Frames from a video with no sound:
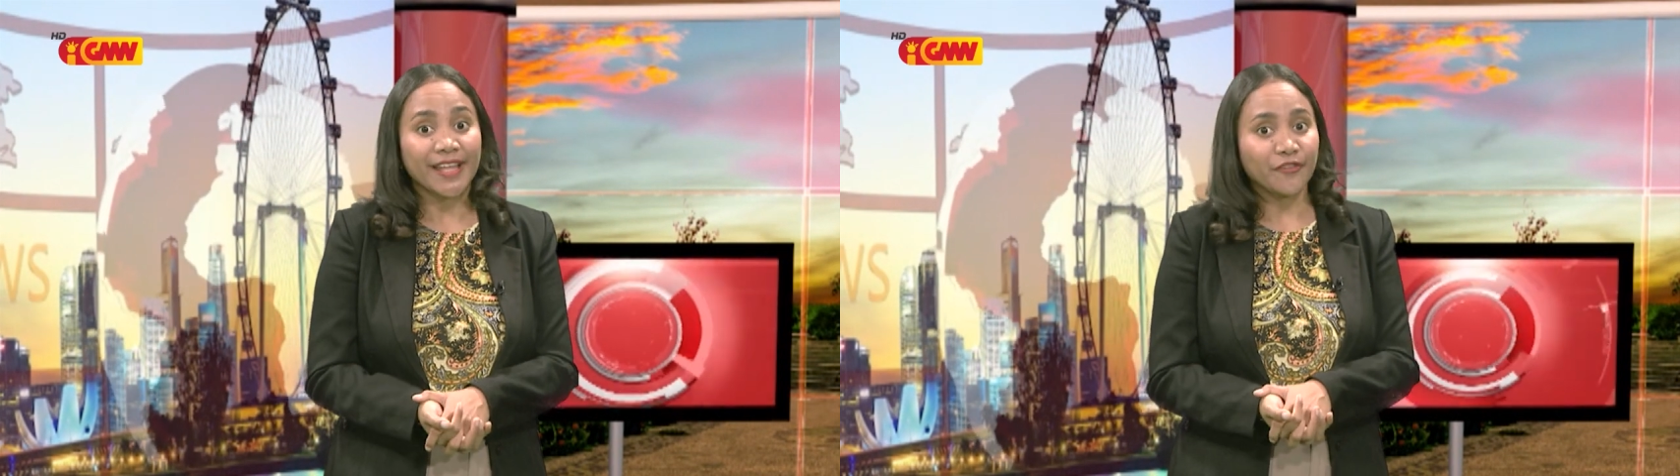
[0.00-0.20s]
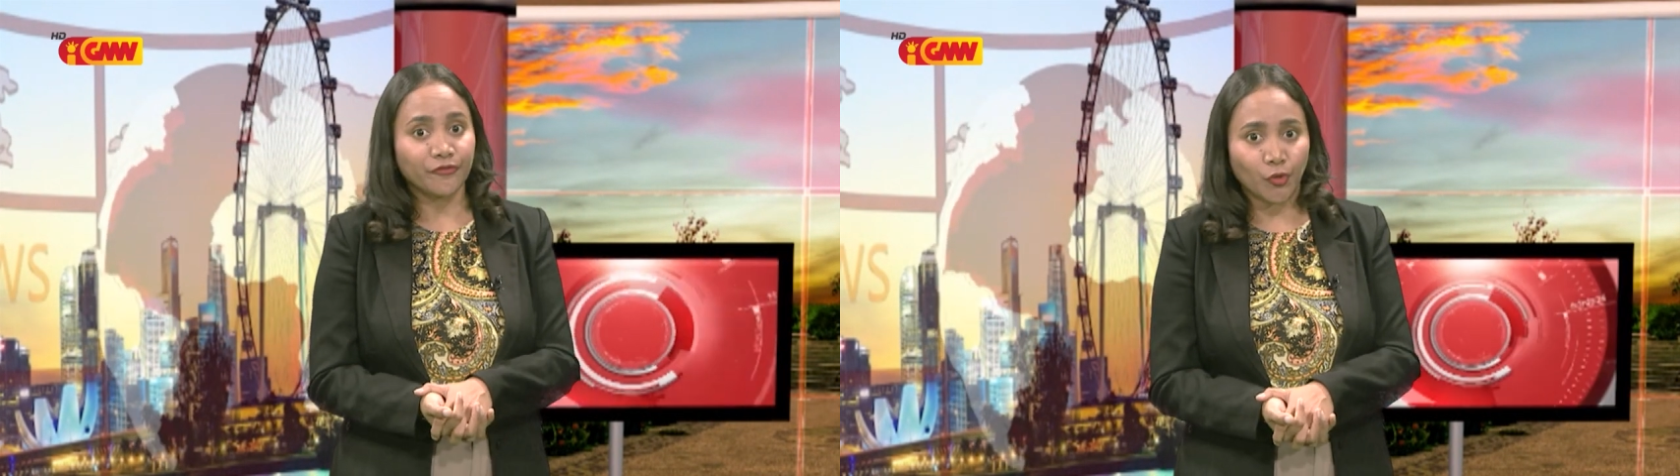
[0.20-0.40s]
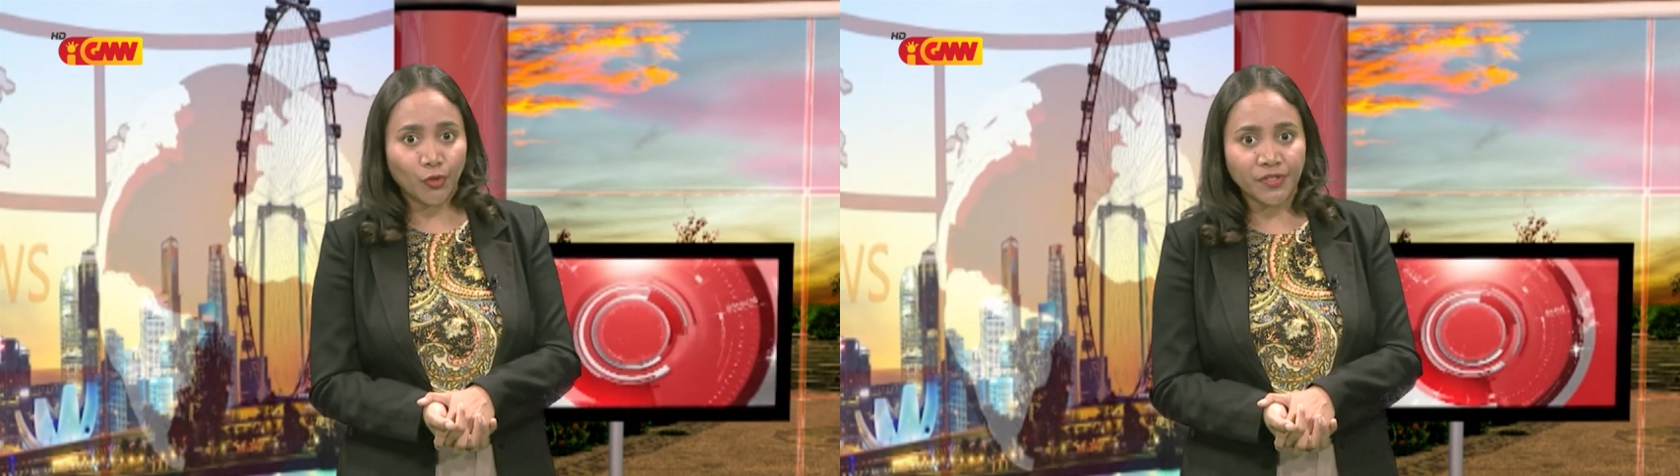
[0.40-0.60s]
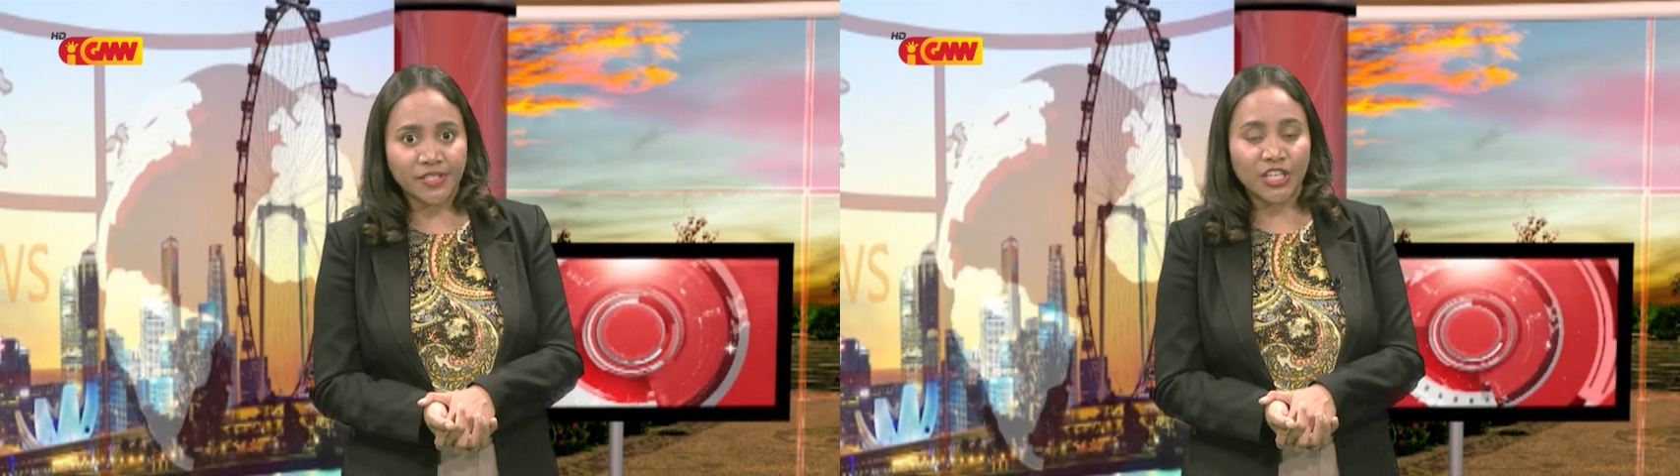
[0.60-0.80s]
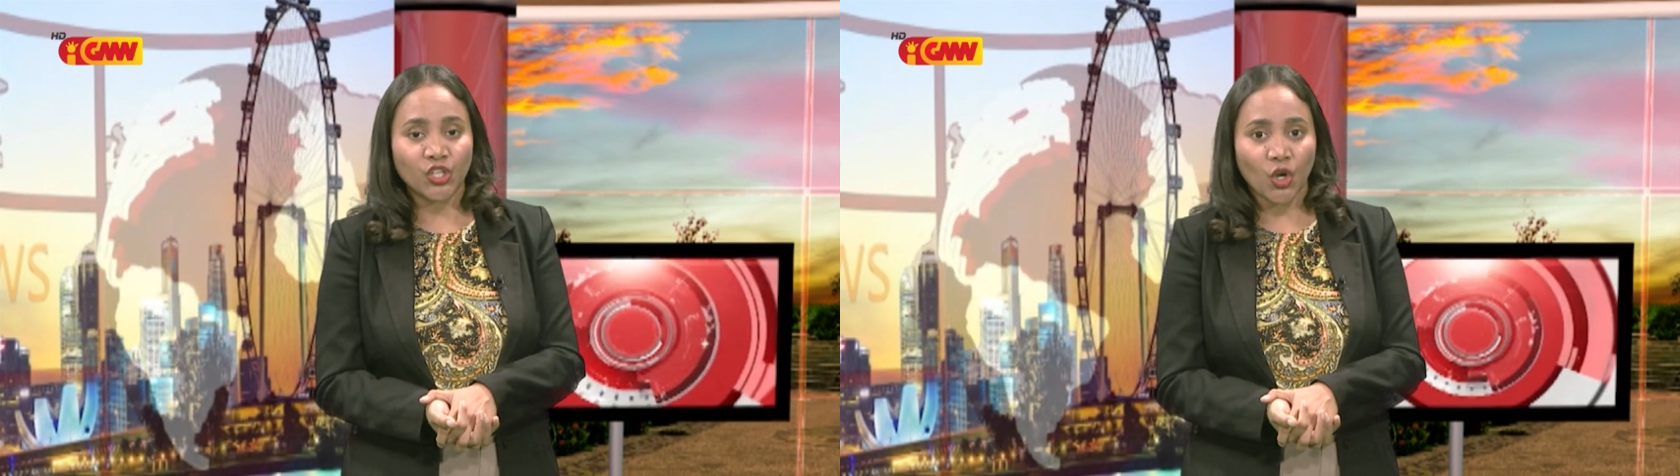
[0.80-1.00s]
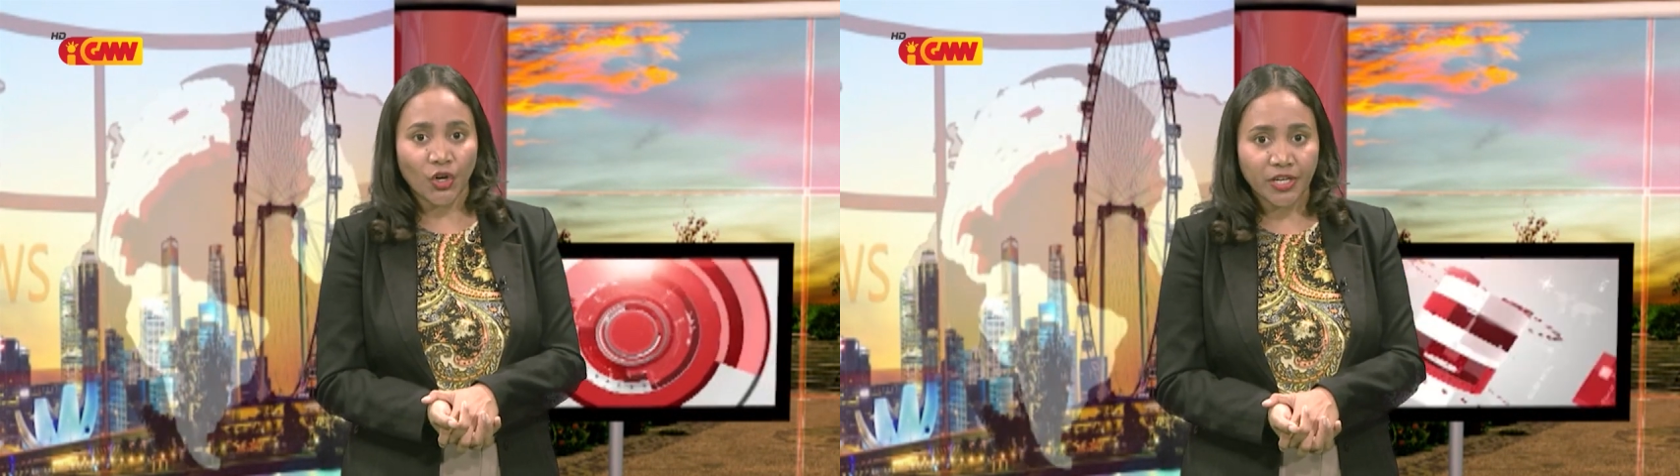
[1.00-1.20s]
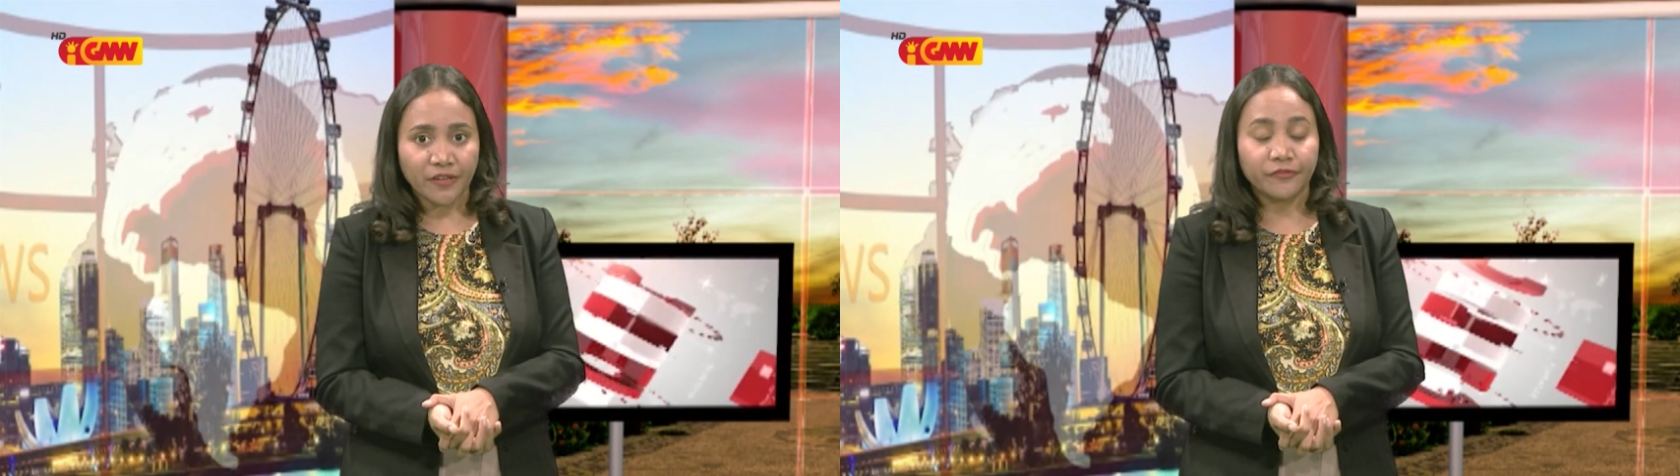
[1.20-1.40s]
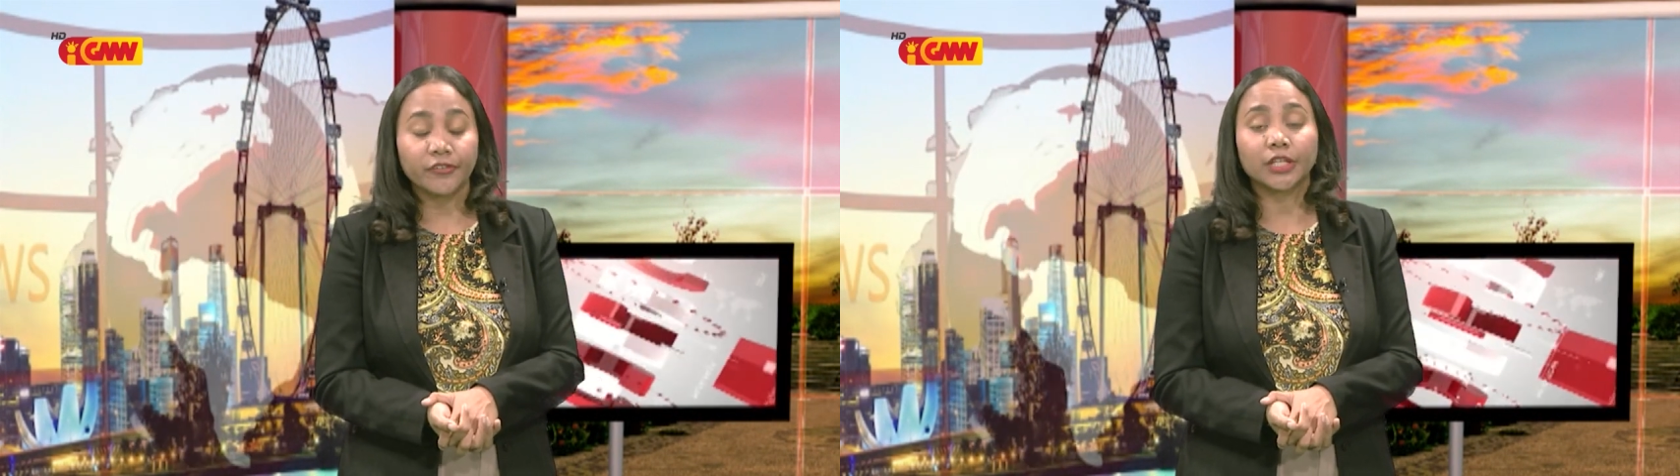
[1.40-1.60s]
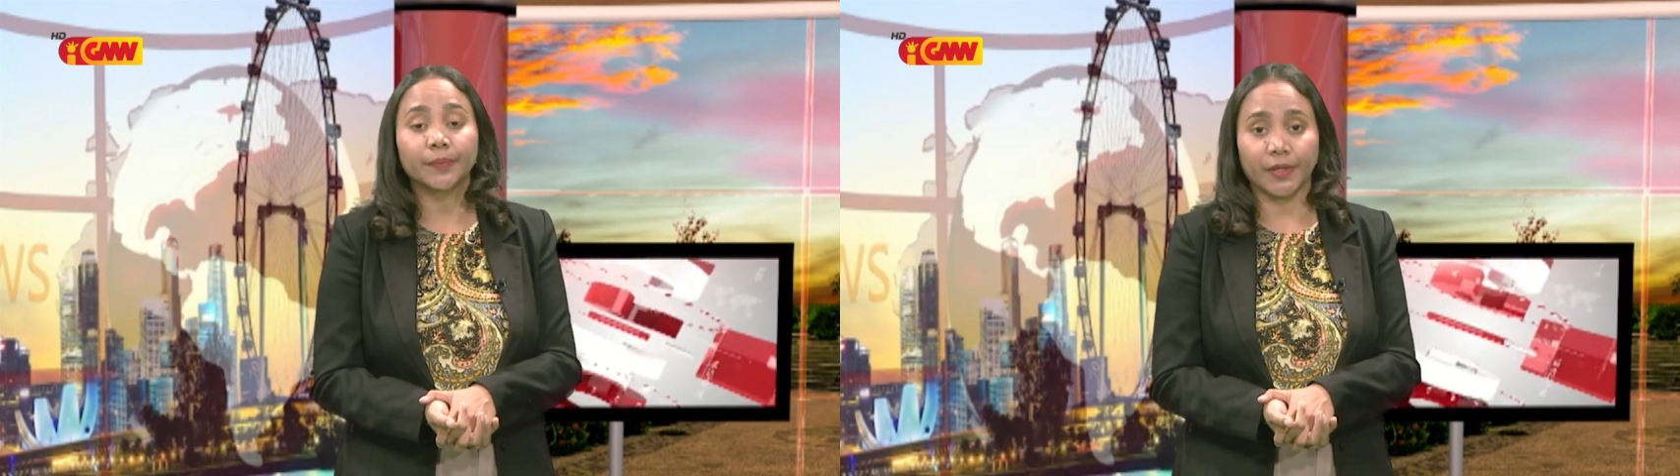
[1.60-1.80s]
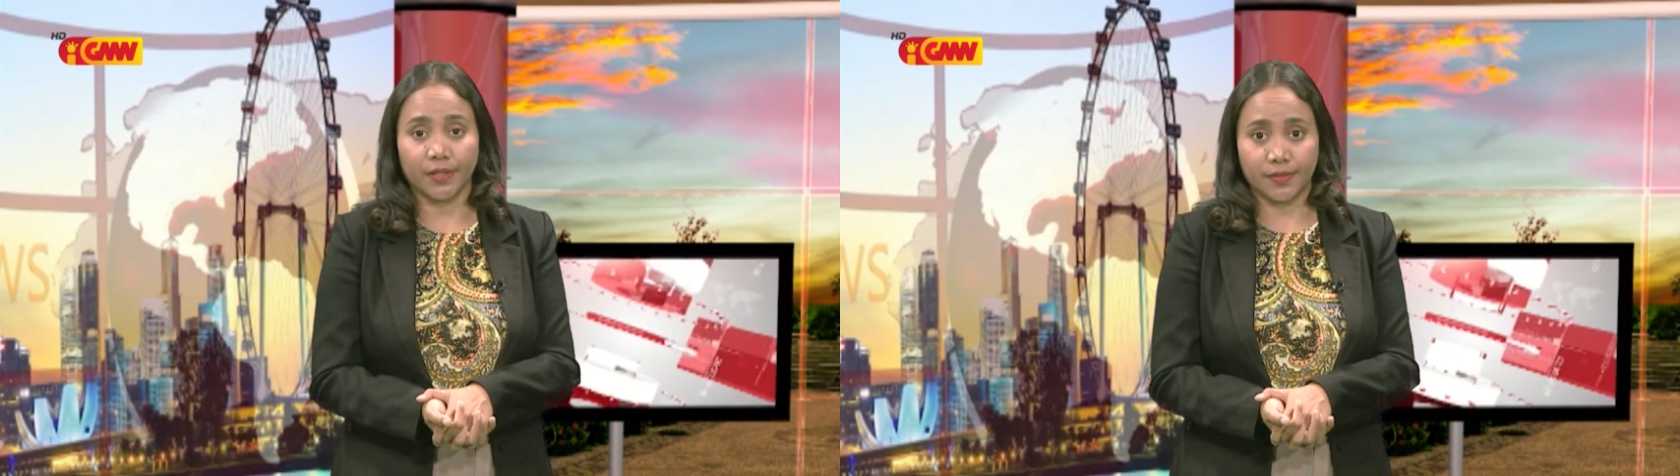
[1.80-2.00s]
typhoons in northern
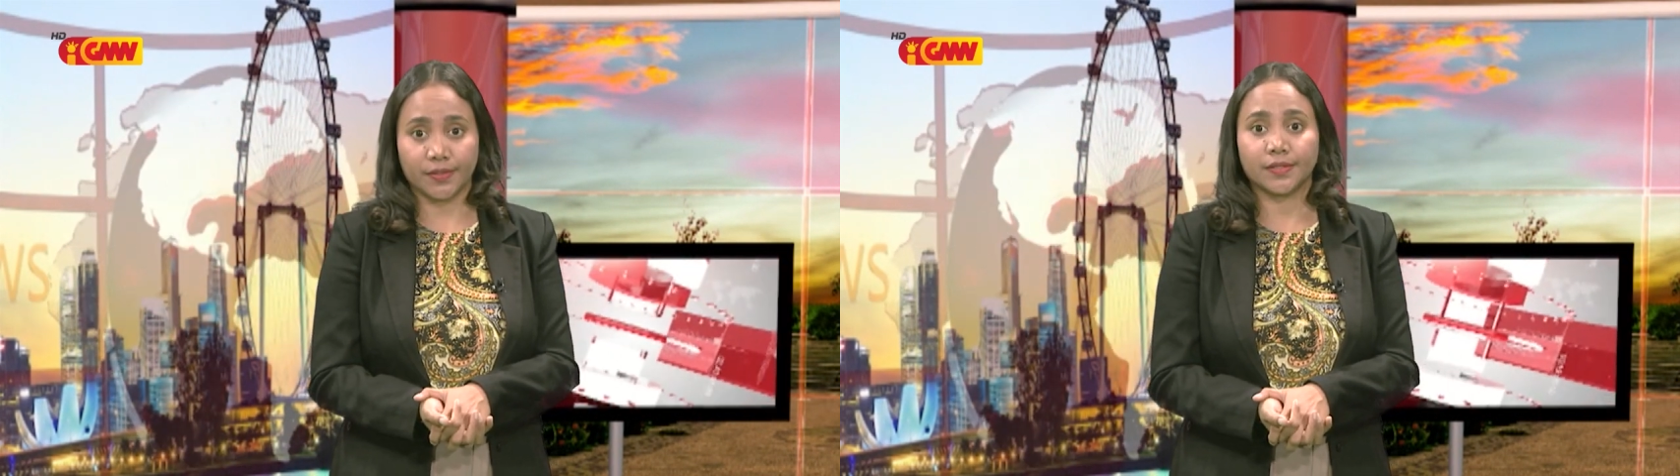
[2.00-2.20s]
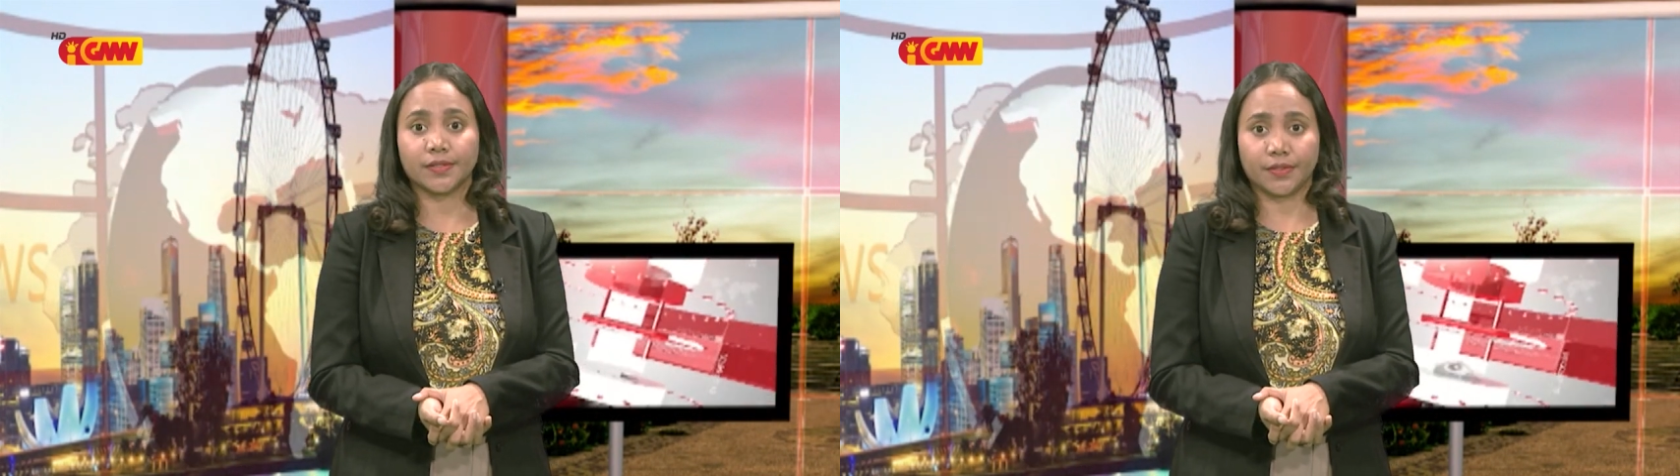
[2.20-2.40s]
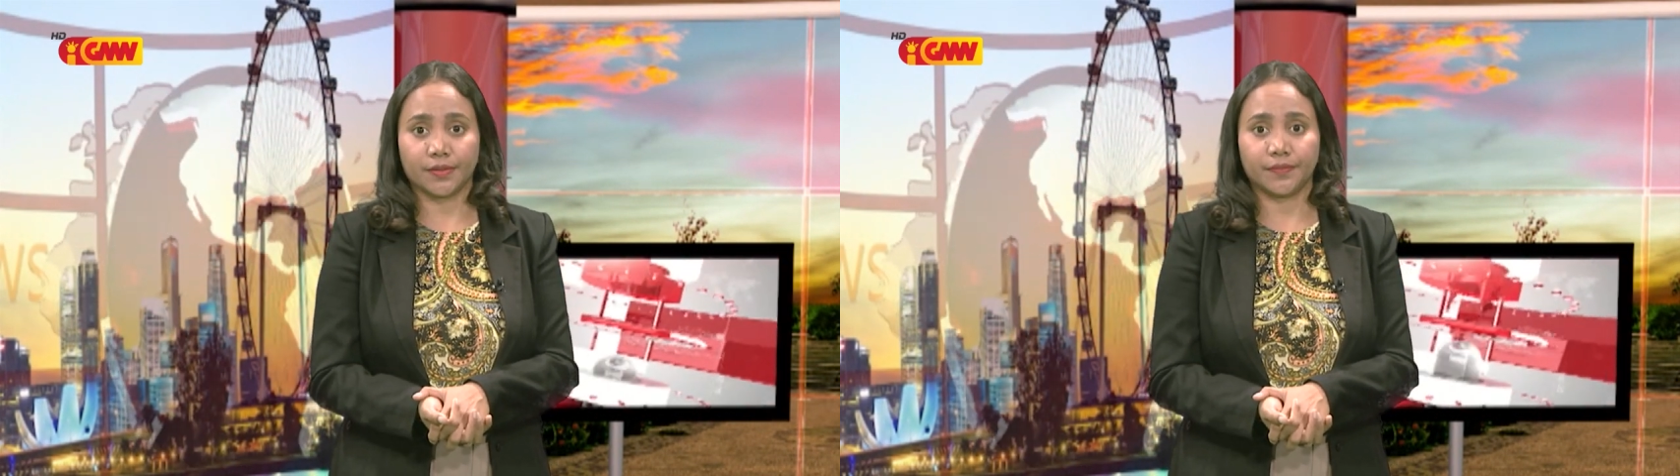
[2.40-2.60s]
Philippines.